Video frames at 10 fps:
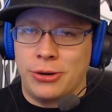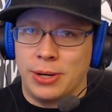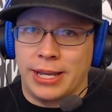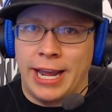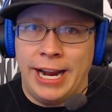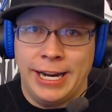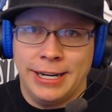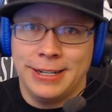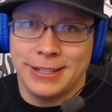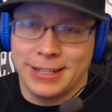that into a
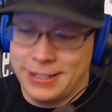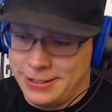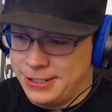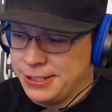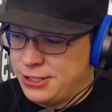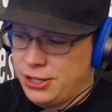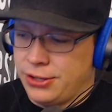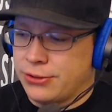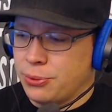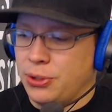gang. Like, oh,
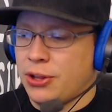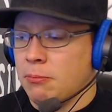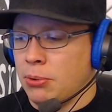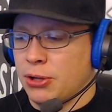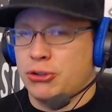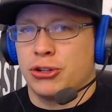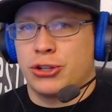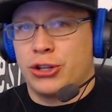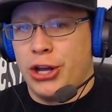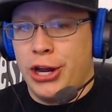yeah, 311 Boys, that
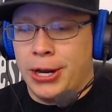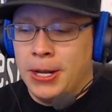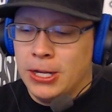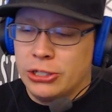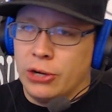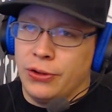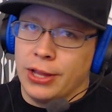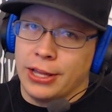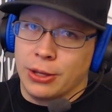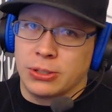shit's gang. So if
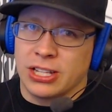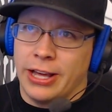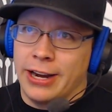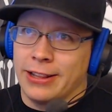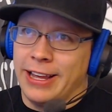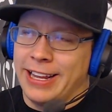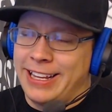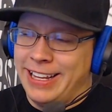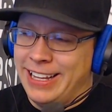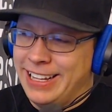you like, there was a lot of
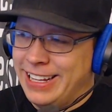like,